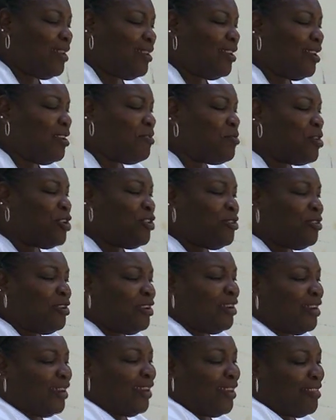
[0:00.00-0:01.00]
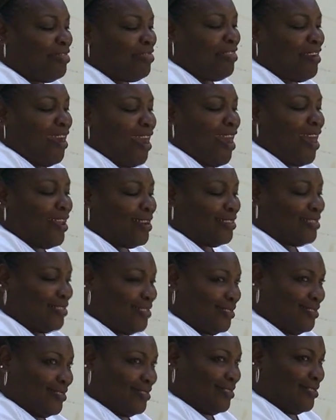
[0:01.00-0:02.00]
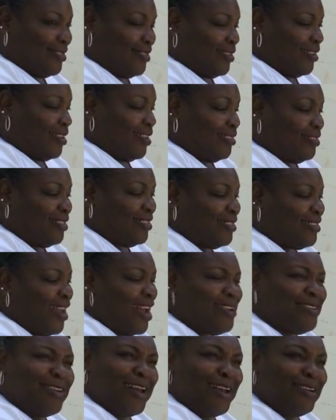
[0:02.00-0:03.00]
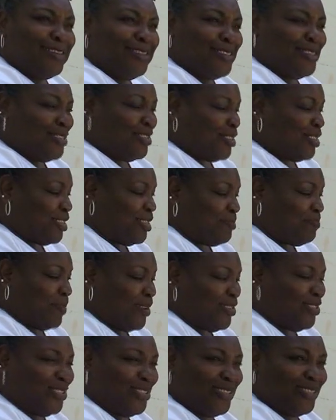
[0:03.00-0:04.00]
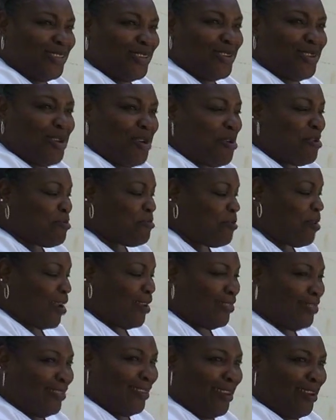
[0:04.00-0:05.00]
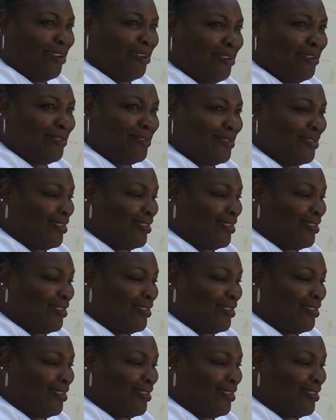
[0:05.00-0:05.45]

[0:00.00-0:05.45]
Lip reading: And when you look at that, does that not look suspicious alone right there?